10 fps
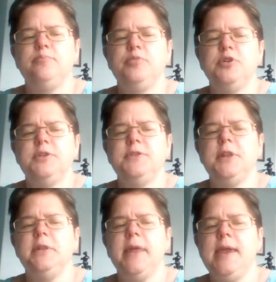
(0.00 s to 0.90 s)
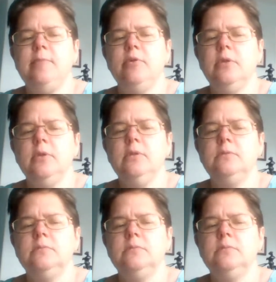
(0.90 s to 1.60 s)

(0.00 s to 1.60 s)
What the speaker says: put the label